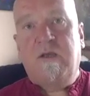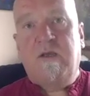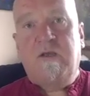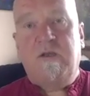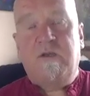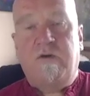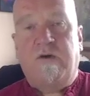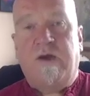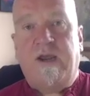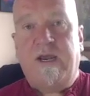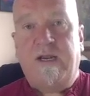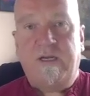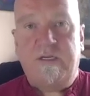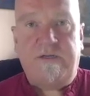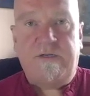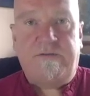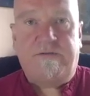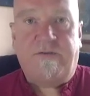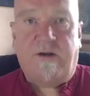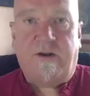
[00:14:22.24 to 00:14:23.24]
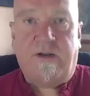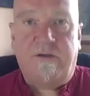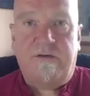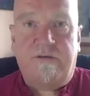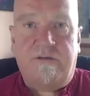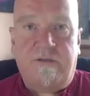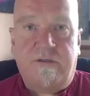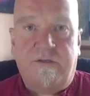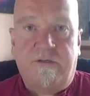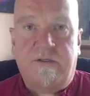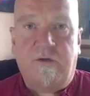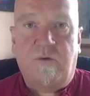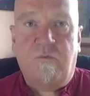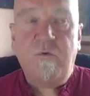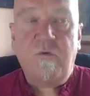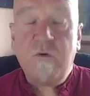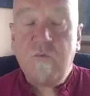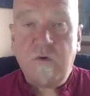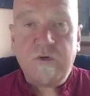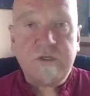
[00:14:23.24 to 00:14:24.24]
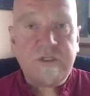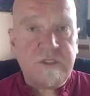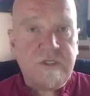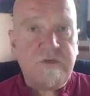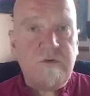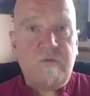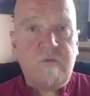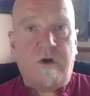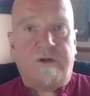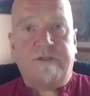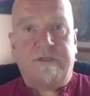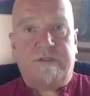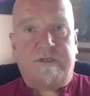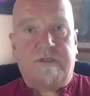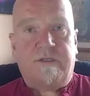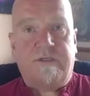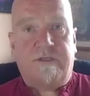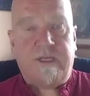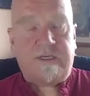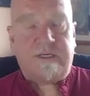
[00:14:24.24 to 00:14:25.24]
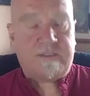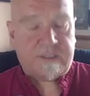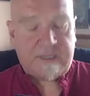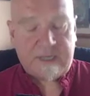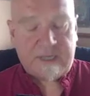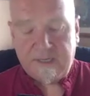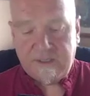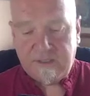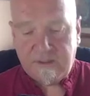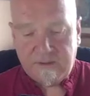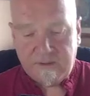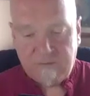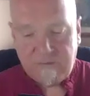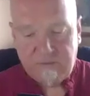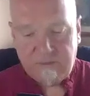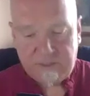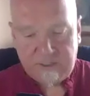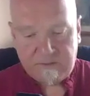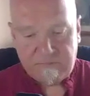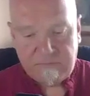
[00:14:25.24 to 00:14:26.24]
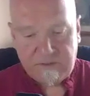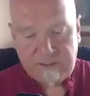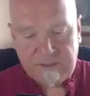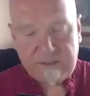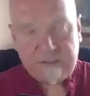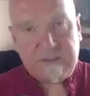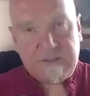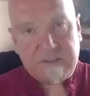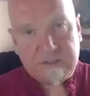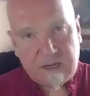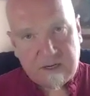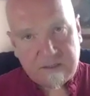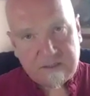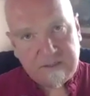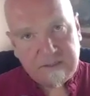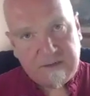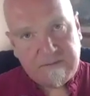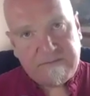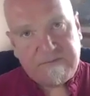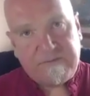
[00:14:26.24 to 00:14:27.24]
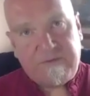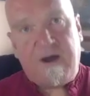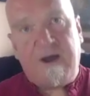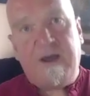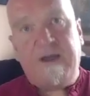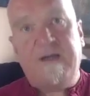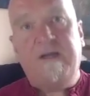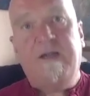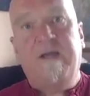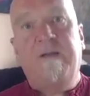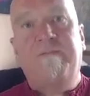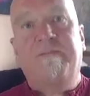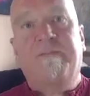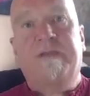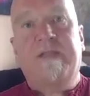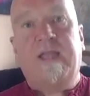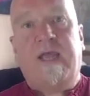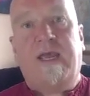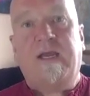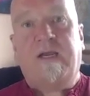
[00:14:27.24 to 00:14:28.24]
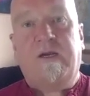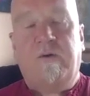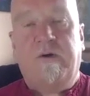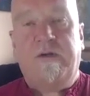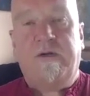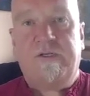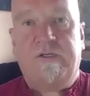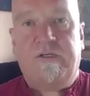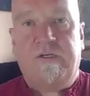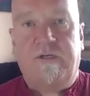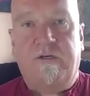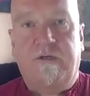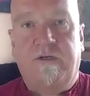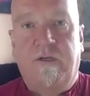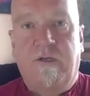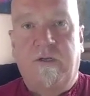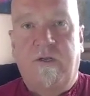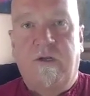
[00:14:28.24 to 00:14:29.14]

your energy follows. So what do you want? That's, again, you really start to define that question.